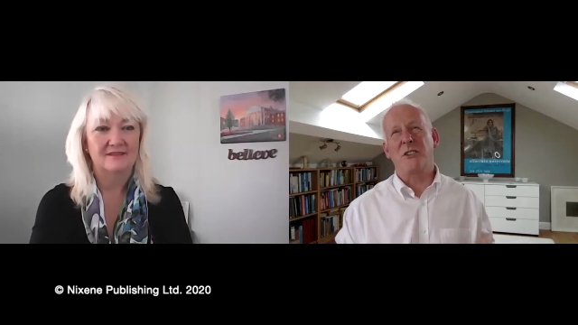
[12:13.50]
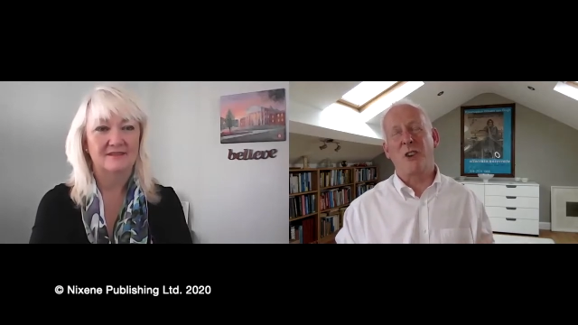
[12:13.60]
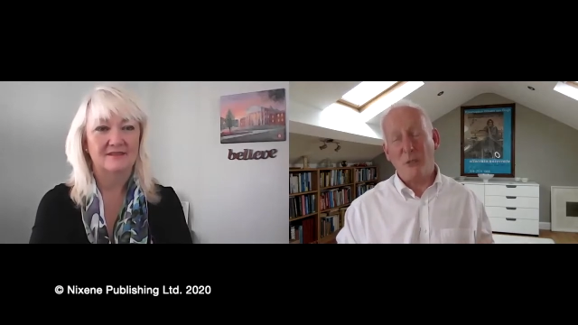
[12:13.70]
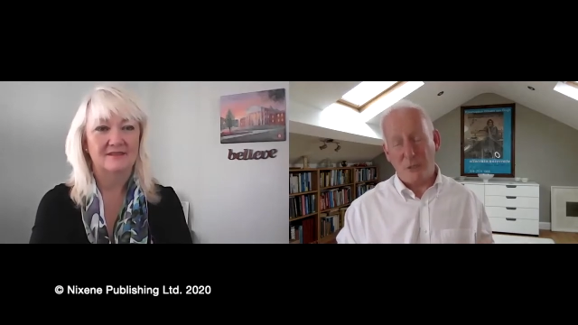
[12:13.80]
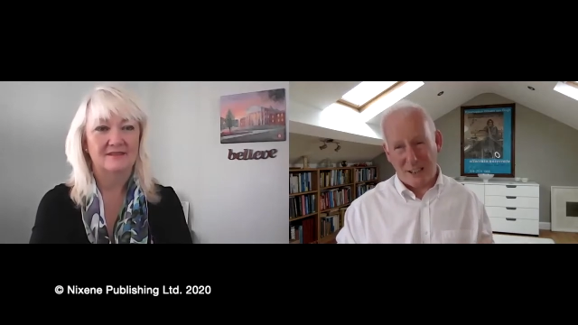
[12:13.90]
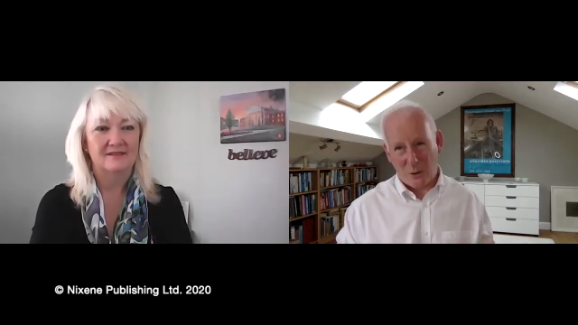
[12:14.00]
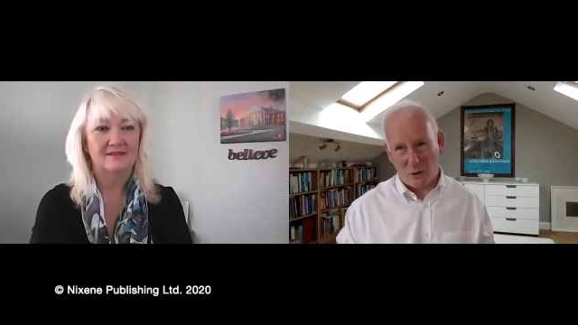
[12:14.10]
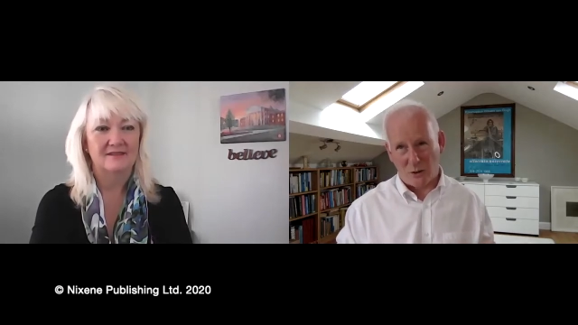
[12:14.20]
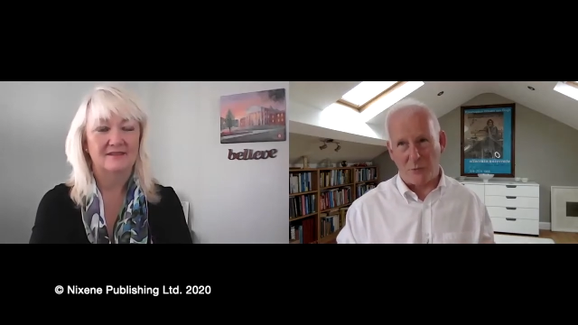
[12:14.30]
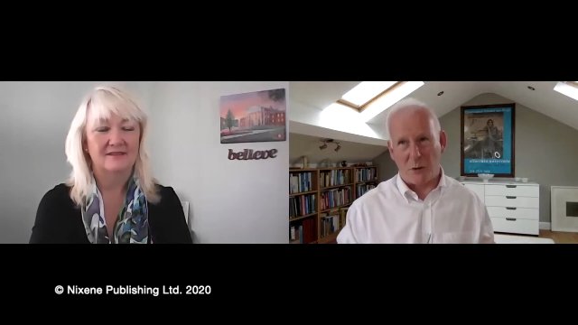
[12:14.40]
Speaker 1: graphene
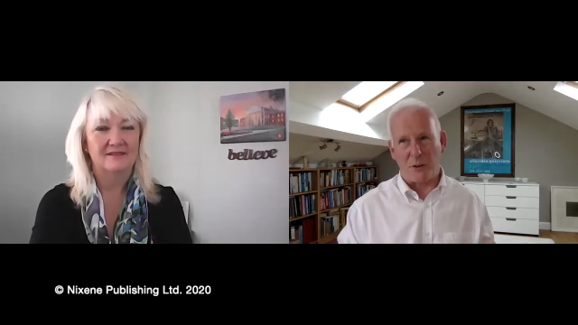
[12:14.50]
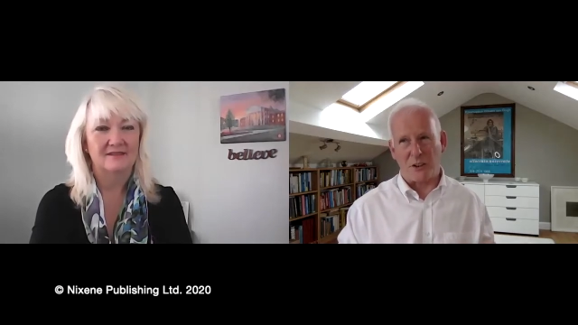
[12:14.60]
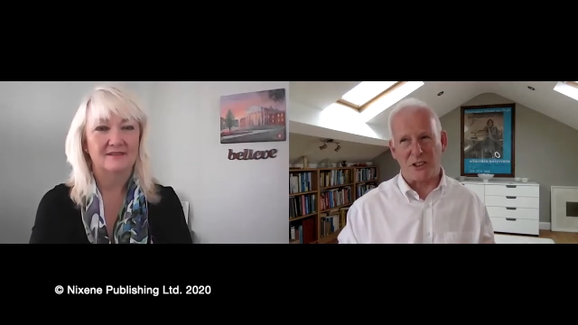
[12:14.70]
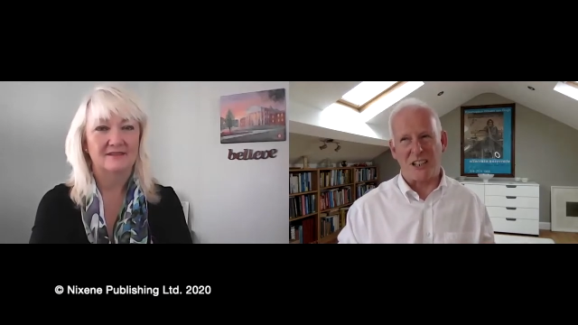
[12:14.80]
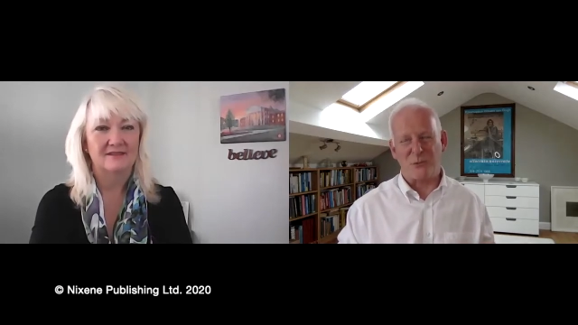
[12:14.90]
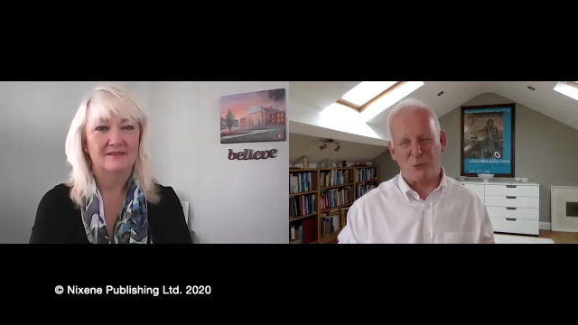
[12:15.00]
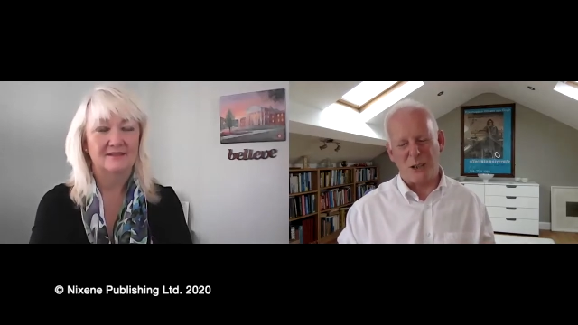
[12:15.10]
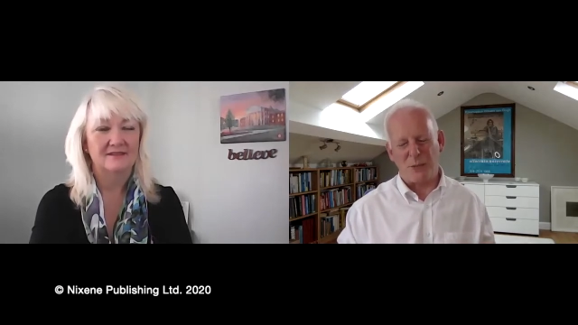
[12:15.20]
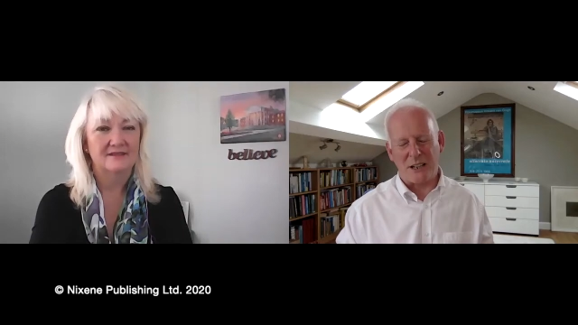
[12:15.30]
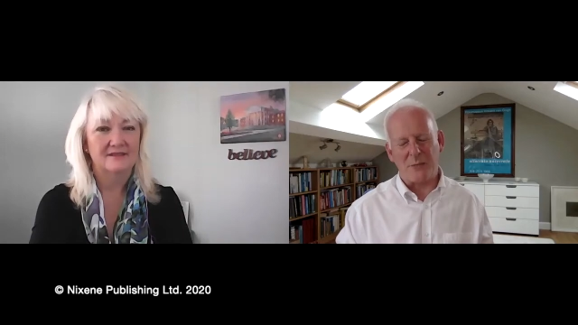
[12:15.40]
quantum dot production hasn't really
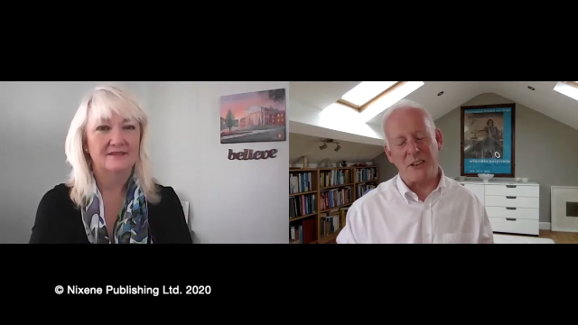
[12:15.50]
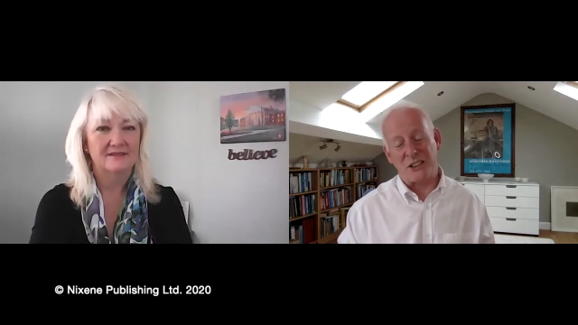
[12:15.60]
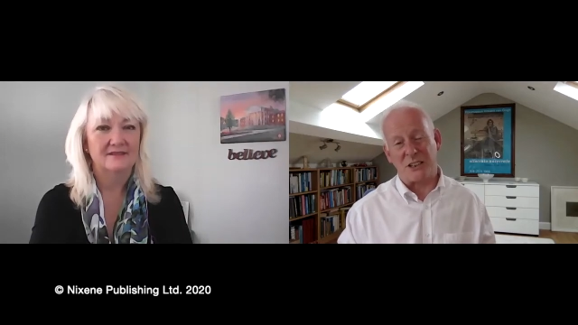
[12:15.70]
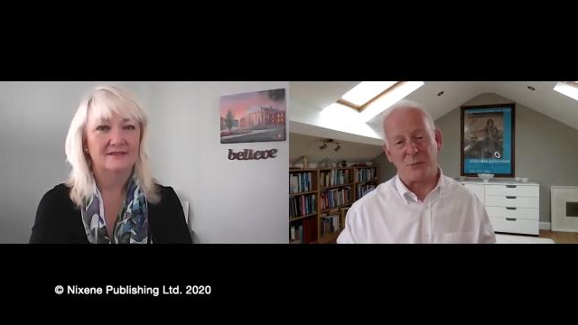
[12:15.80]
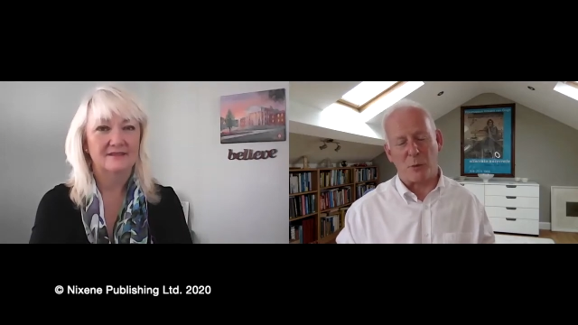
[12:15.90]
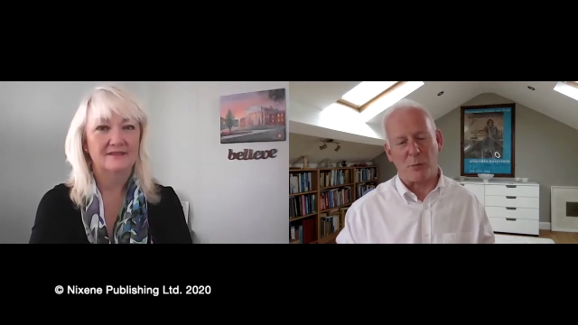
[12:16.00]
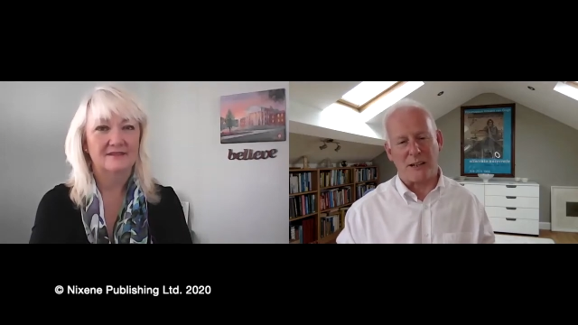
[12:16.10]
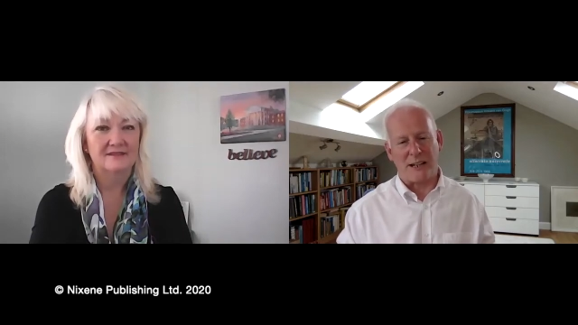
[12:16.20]
been commercialized properly yet.